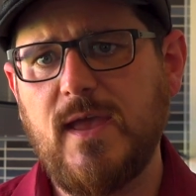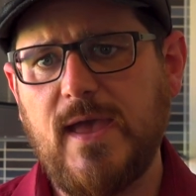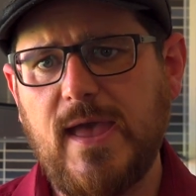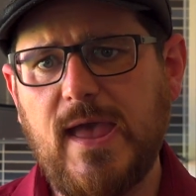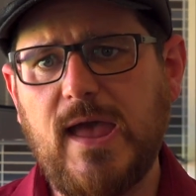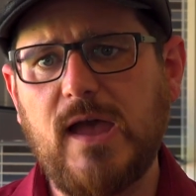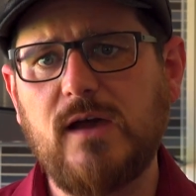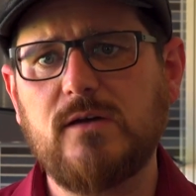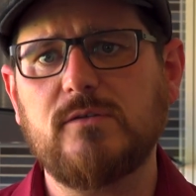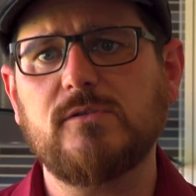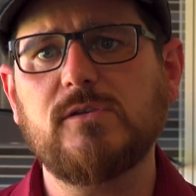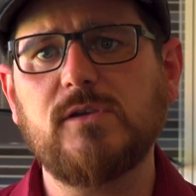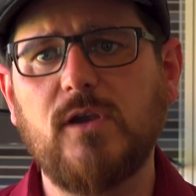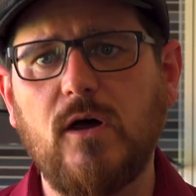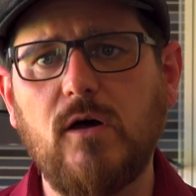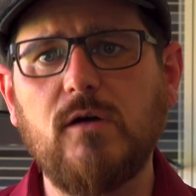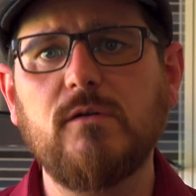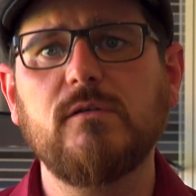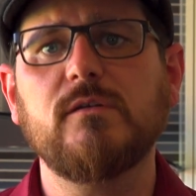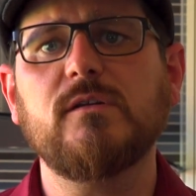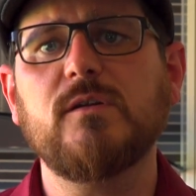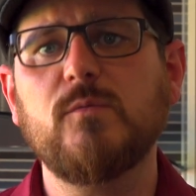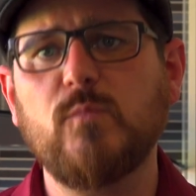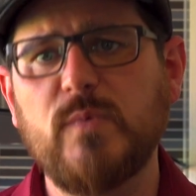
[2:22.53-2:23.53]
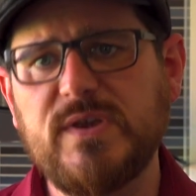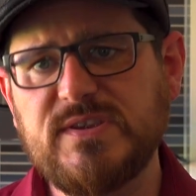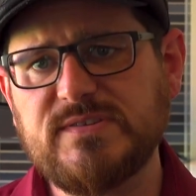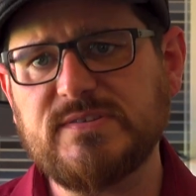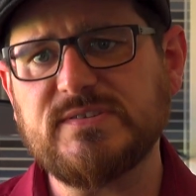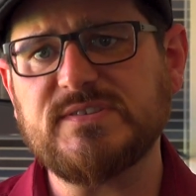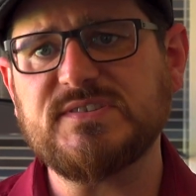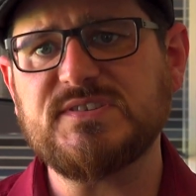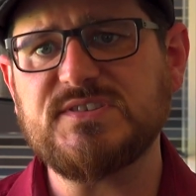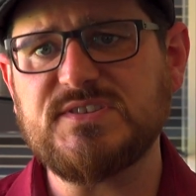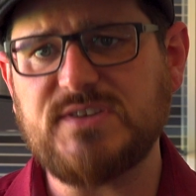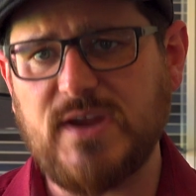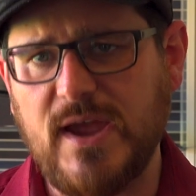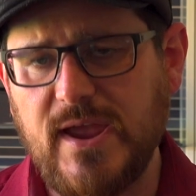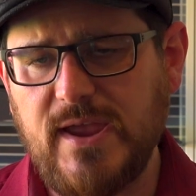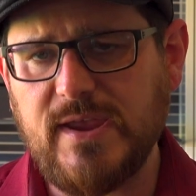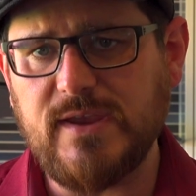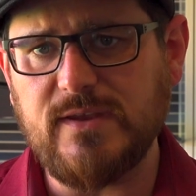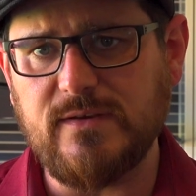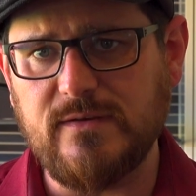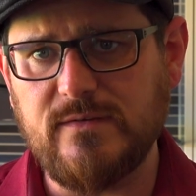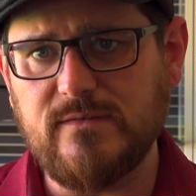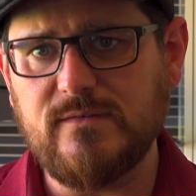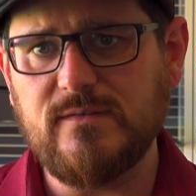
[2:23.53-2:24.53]
How long can we
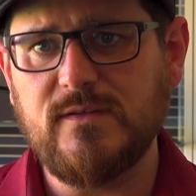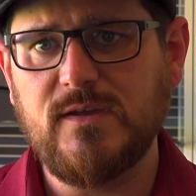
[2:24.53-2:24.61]
sustain